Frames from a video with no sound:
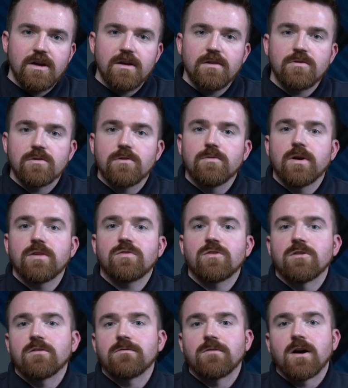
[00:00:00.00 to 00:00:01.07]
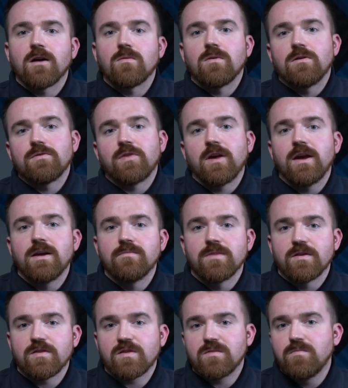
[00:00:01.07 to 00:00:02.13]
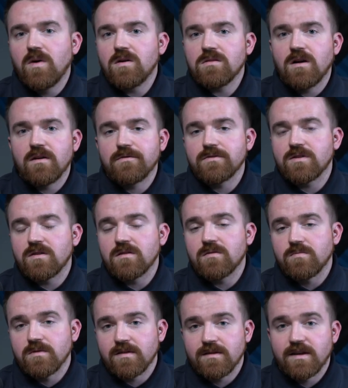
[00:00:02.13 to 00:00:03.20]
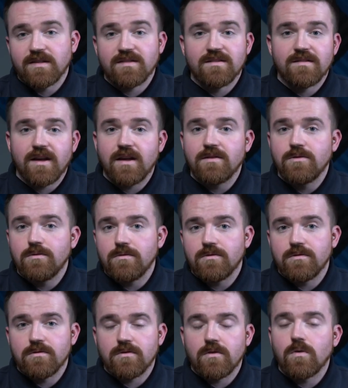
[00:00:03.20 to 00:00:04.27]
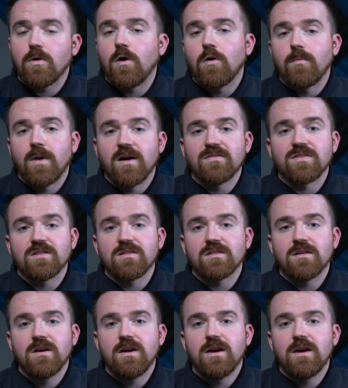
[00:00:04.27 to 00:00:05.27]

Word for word: These are great starter firewalls aimed at small offices with less than 10 users or home offices.